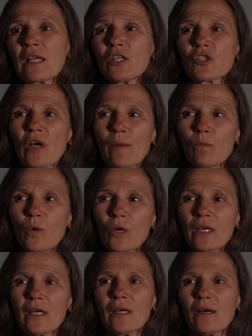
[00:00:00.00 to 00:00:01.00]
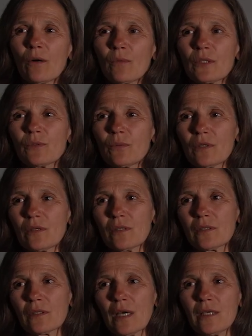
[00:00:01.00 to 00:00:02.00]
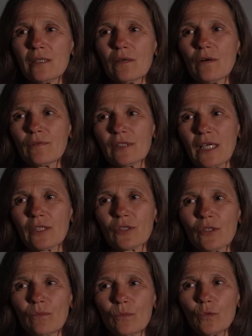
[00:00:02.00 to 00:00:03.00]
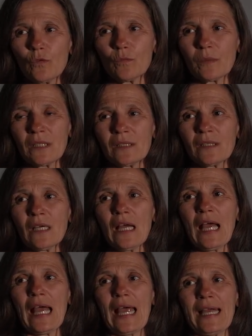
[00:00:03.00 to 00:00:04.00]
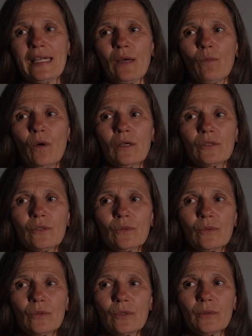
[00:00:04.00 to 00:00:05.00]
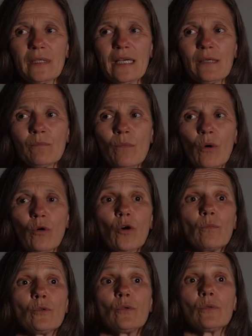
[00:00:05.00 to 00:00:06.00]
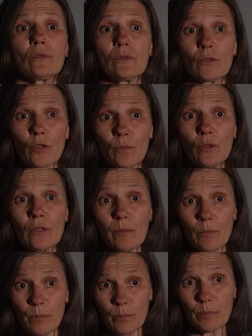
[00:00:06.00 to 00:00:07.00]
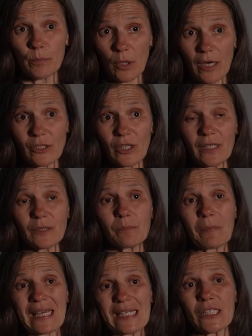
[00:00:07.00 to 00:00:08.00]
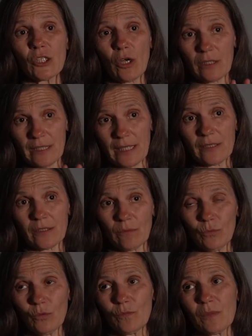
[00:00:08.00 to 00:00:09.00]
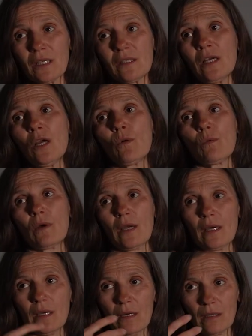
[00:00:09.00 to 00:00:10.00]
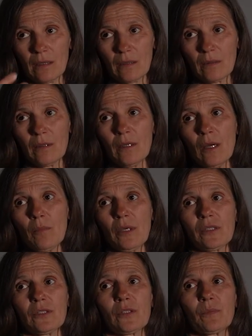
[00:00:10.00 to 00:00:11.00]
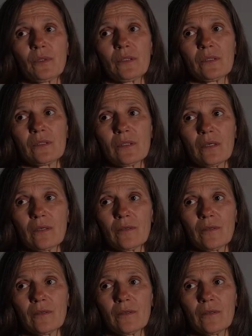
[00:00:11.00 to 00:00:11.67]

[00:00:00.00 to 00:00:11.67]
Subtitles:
So I'm working always with this idea of text and movement, and I want to create more community projects based on text and movement, where participants